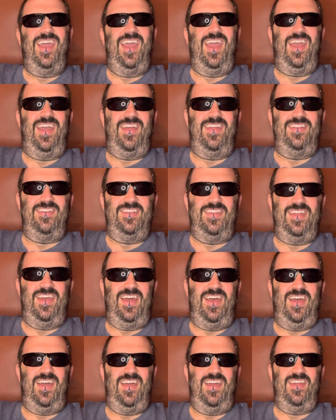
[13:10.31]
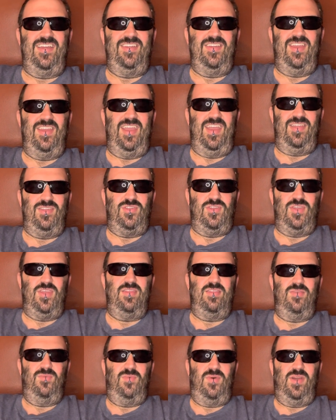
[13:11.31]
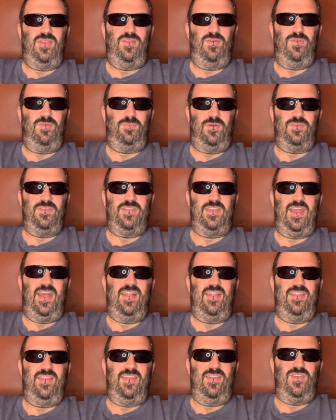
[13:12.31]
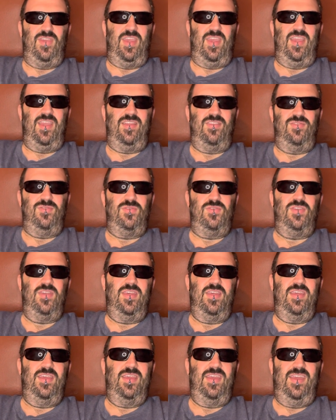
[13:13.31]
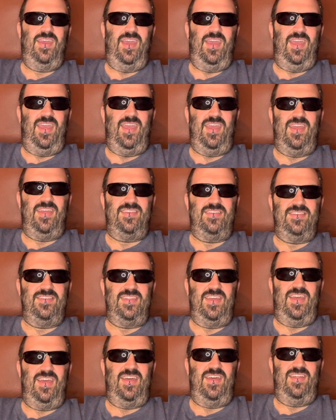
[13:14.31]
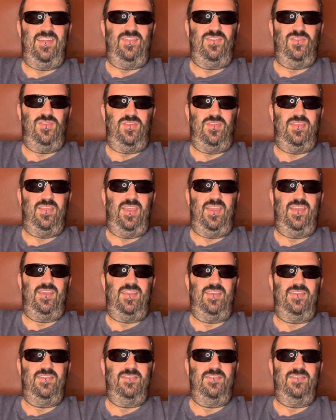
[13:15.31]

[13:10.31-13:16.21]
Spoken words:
And she's the one whose personality changed. And she's like,